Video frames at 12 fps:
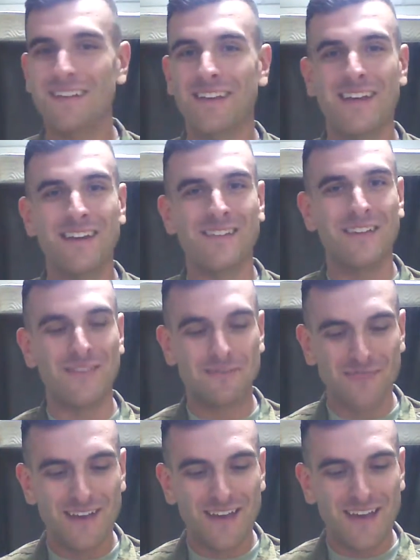Gotta love it.
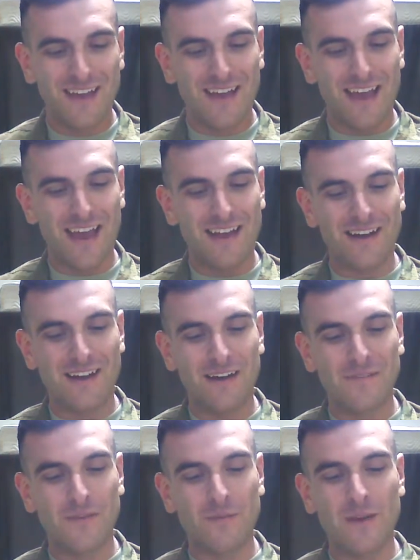And
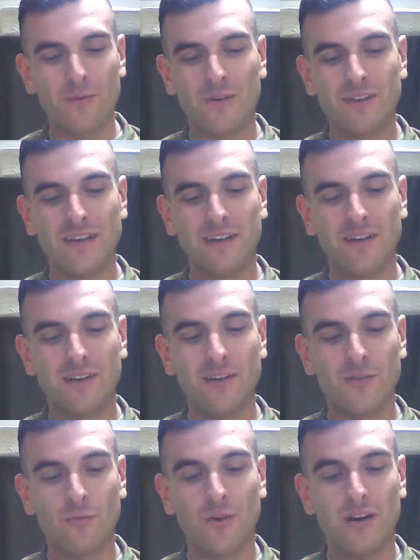from there, we're going to take
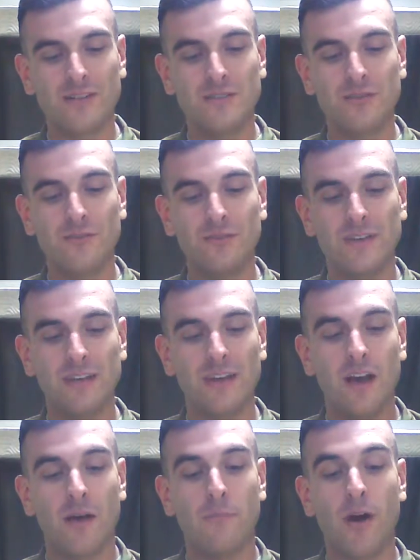another walk to
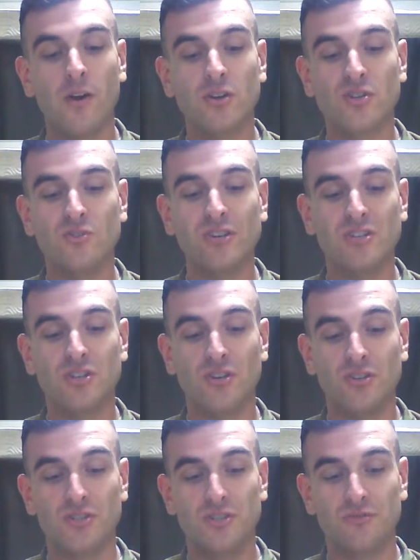the Park Street
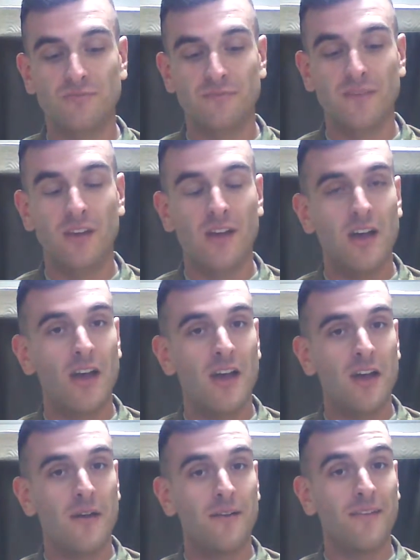Church.
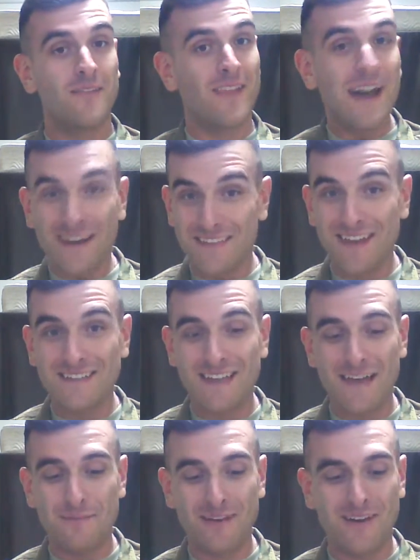A lot of things
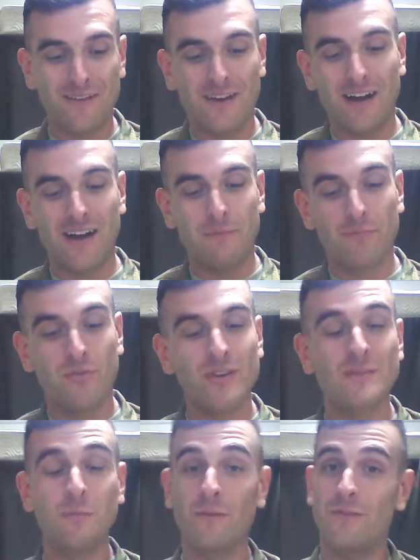happen here.
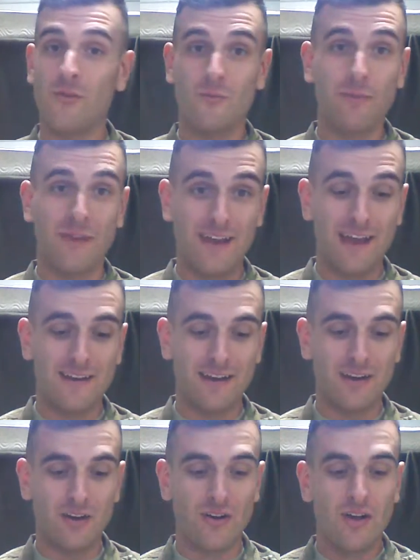Prison reform began
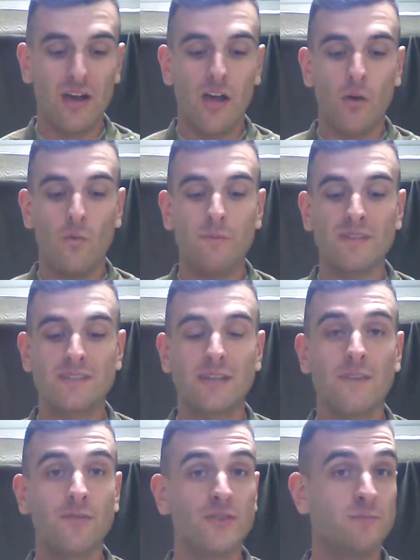here. Women's
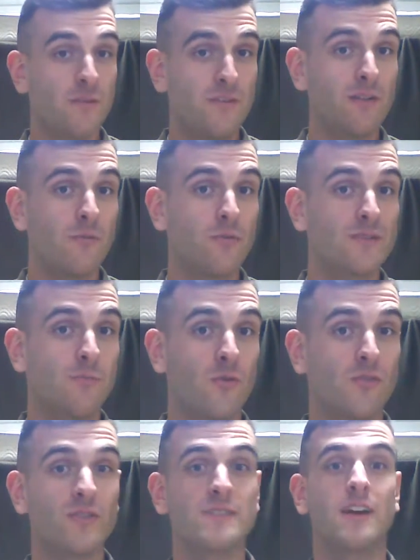suffrage movement
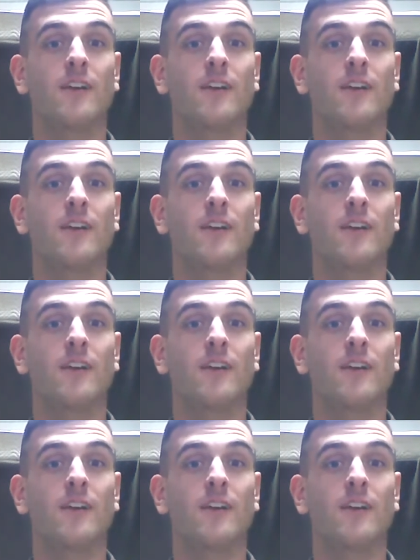supporters